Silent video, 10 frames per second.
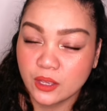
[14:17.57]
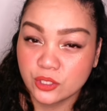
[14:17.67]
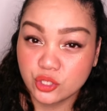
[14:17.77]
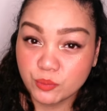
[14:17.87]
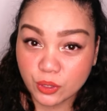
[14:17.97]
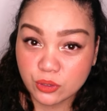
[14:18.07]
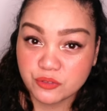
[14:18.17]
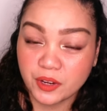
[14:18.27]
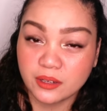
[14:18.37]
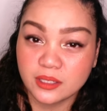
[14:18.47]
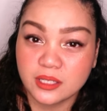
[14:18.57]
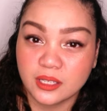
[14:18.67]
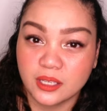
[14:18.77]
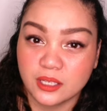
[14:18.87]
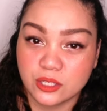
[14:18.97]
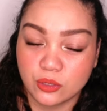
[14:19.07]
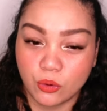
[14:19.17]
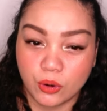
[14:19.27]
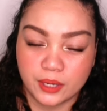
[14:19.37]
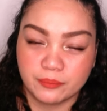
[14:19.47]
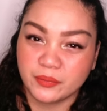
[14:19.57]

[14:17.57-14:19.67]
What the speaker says: tuberose fragrances or